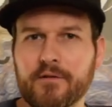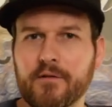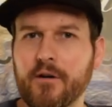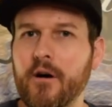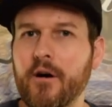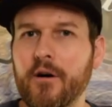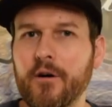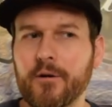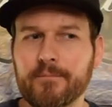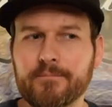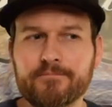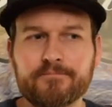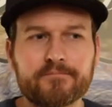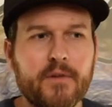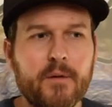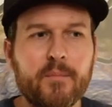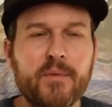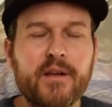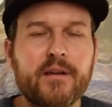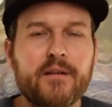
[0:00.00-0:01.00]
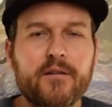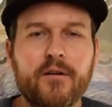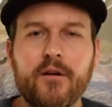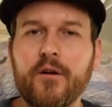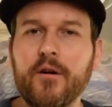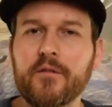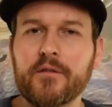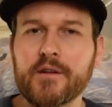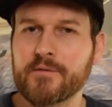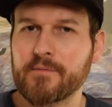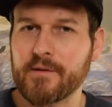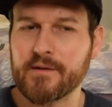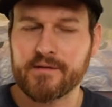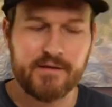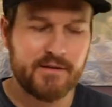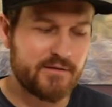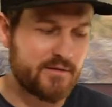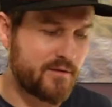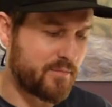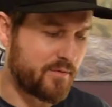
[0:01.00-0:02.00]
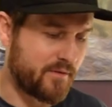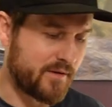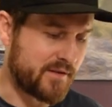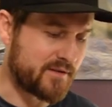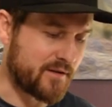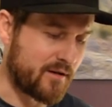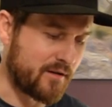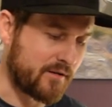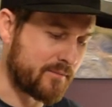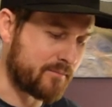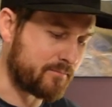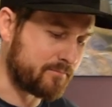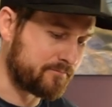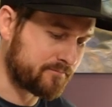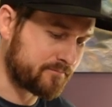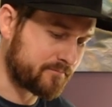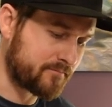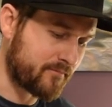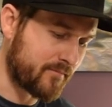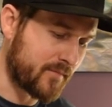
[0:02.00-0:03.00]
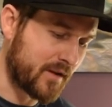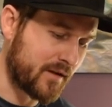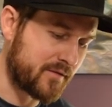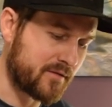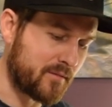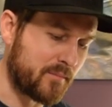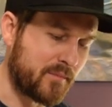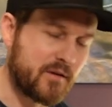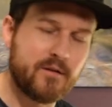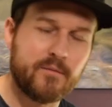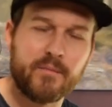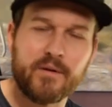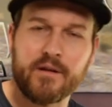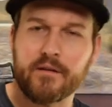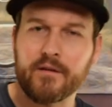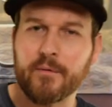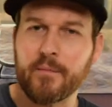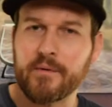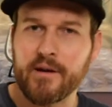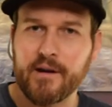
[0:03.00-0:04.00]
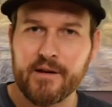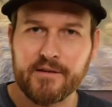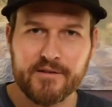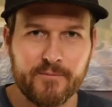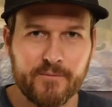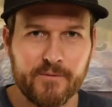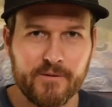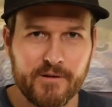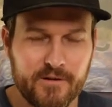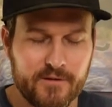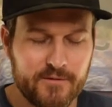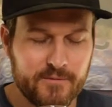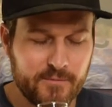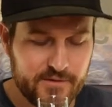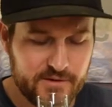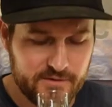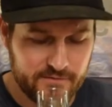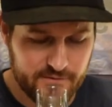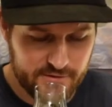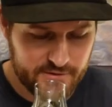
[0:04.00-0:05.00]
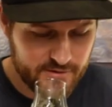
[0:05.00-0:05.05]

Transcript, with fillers: They're all, I mean, all these whiskeys are pretty solid. So I'm going to be eliminating some really good ones for